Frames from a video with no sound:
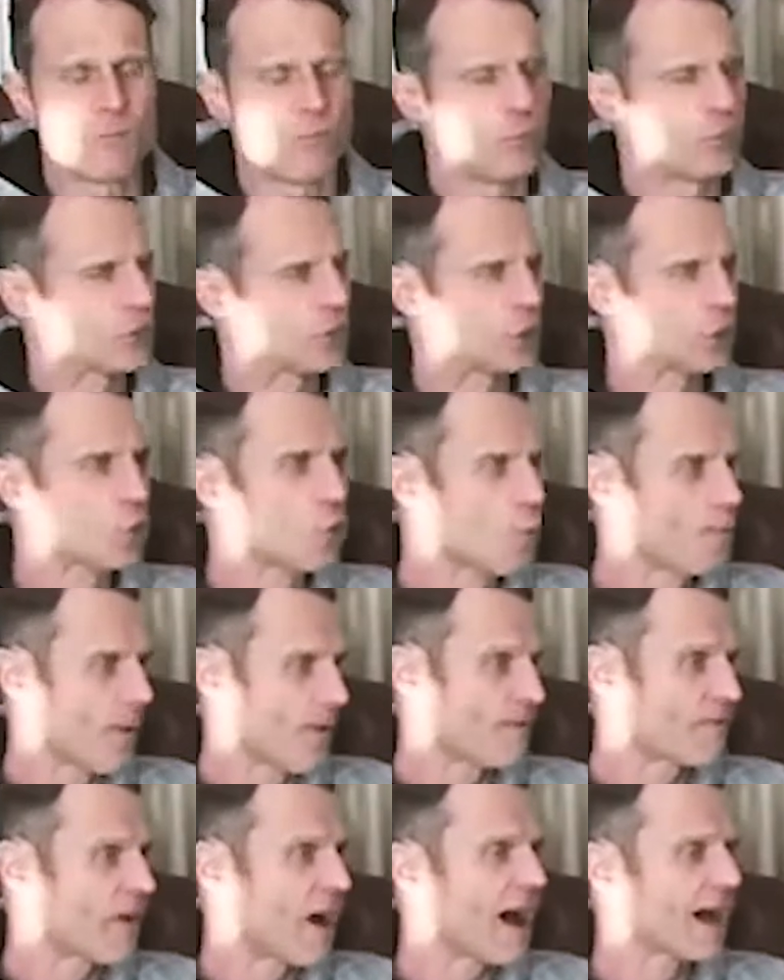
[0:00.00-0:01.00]

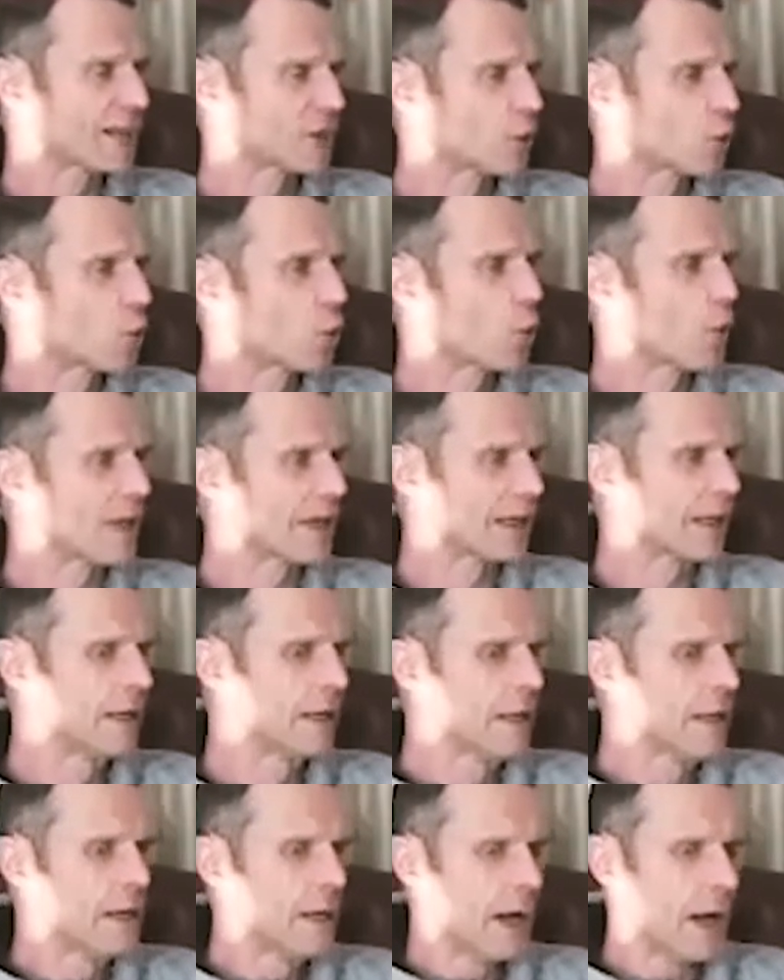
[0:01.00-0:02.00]
super fast, quick
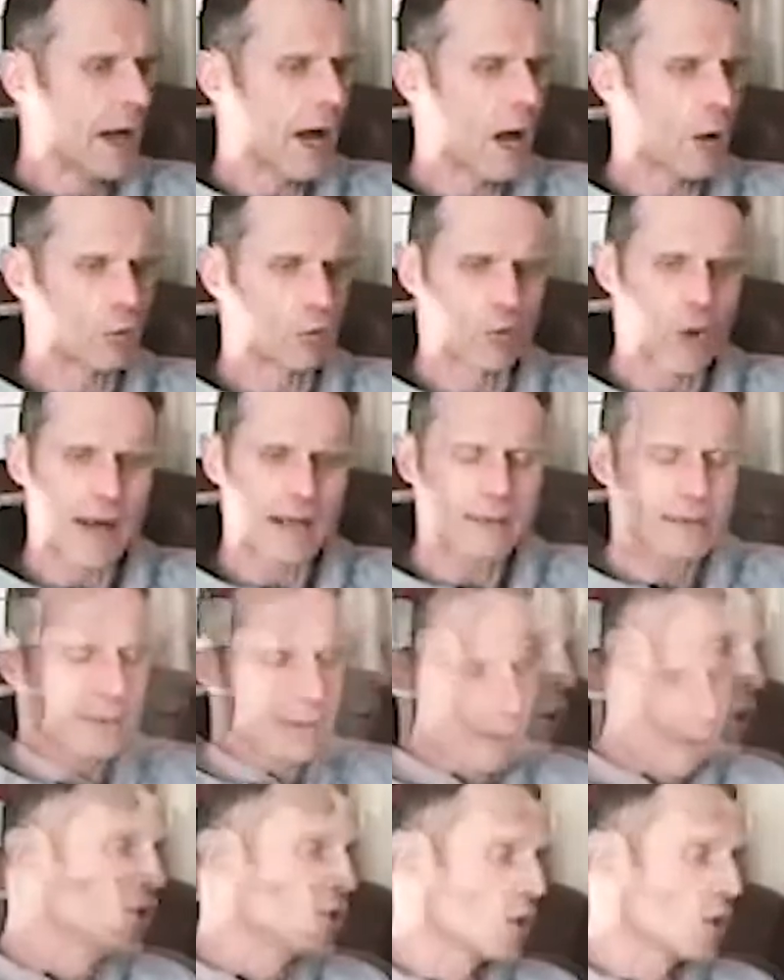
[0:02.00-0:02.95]
runs.